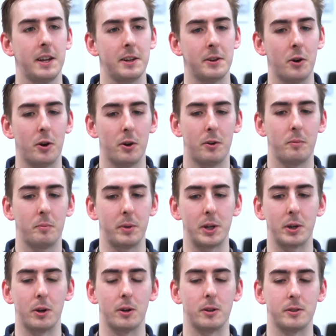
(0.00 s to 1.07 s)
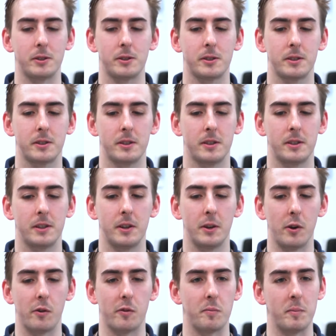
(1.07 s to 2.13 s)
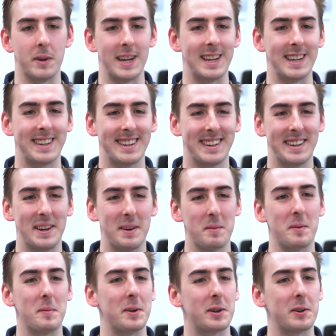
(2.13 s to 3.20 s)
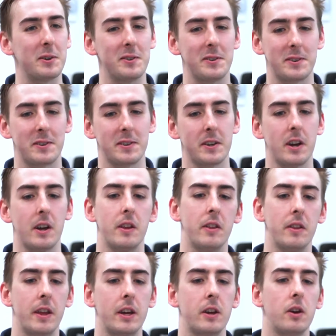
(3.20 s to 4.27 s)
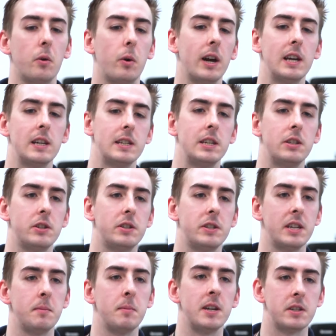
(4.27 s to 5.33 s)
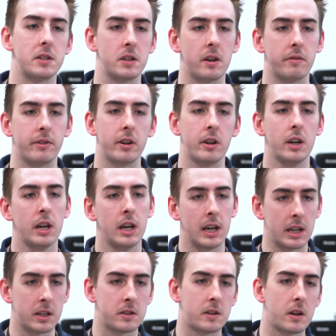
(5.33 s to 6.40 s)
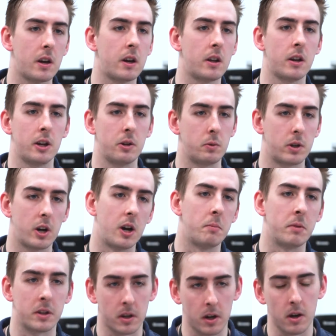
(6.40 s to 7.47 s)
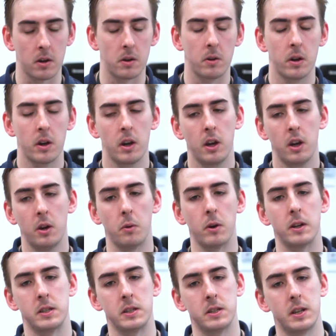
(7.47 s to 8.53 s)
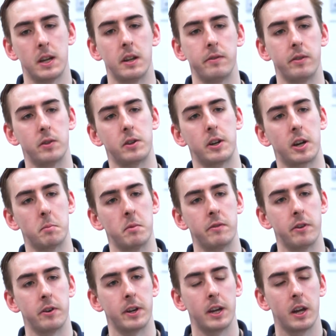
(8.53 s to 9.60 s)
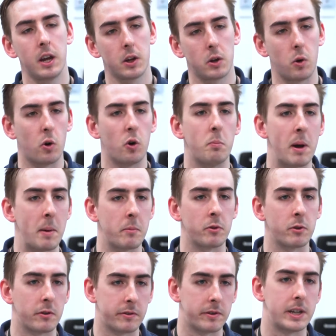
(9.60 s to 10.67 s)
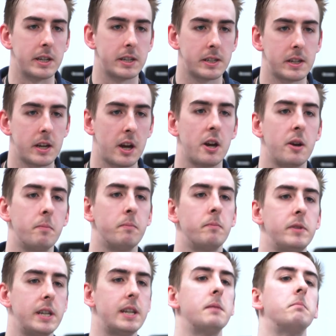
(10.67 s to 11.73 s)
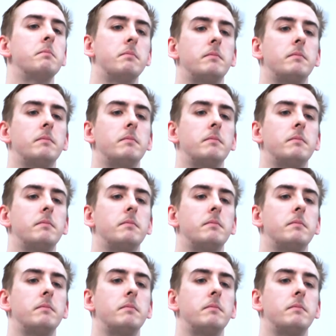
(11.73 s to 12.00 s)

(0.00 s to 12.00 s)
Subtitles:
not because of me, but because they could quite easily just see me as another intern, I will come and go, whereas instead it feels like I'm a very core member of this team.